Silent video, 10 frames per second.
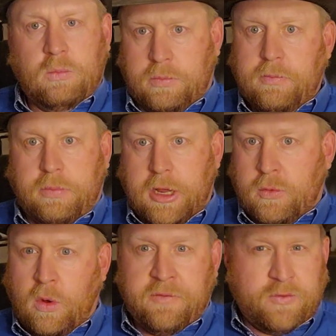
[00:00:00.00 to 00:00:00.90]
Plus
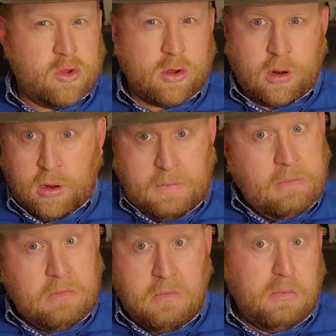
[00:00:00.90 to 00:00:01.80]
one for sure,
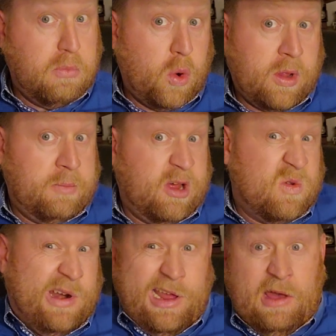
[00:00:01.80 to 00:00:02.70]
borderline plus
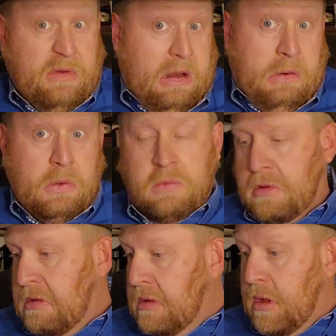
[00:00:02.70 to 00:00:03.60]
1.5, I don't know,
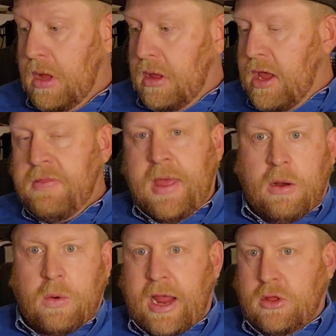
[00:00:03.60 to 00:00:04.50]
in
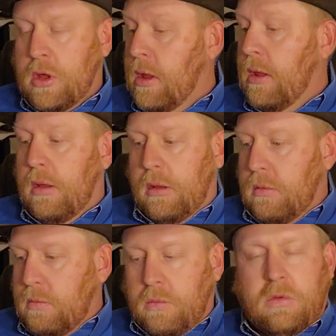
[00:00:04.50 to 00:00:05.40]
that range.
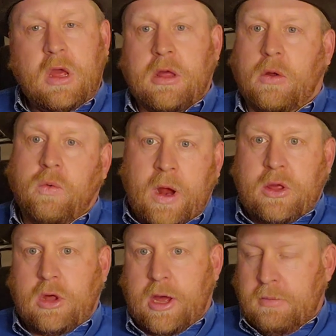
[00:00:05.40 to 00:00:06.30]
Does a great
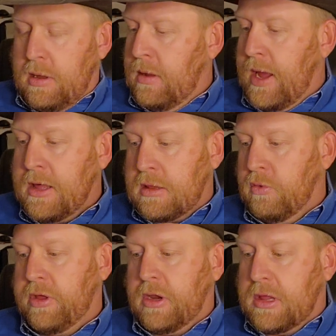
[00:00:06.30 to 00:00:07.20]
job, has some
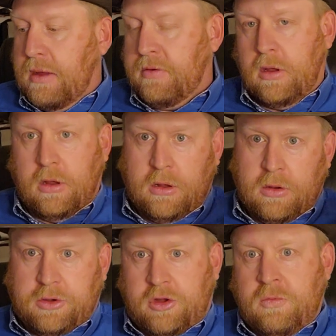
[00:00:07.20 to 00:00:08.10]
really good stuff.
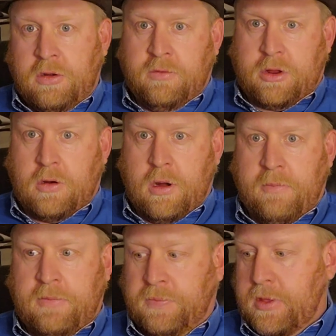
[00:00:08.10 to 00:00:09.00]
2 maneuvers hurt him,
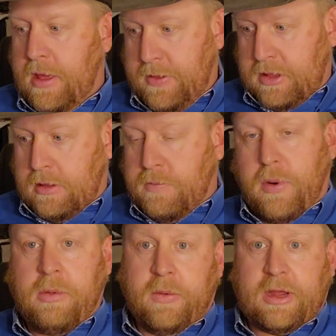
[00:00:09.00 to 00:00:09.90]
and this is
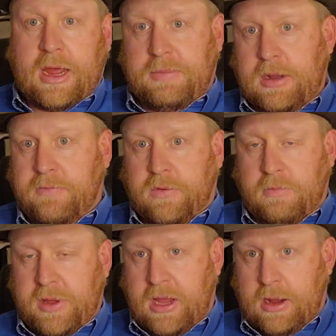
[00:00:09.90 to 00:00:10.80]
probably what kept him from
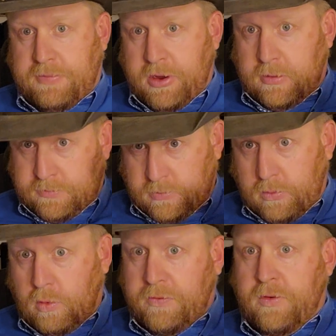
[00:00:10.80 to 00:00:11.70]
being up there
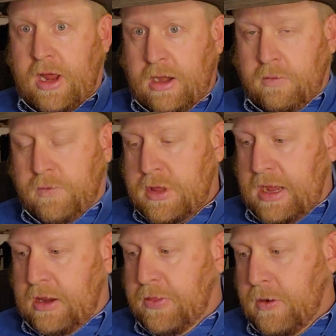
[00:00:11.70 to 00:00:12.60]
with Fernando for
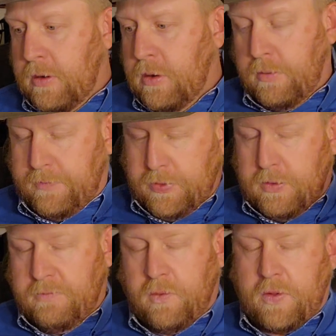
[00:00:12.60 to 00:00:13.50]
second and third, or for third
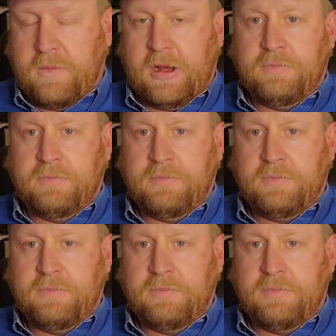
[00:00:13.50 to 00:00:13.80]
and fourth, I mean.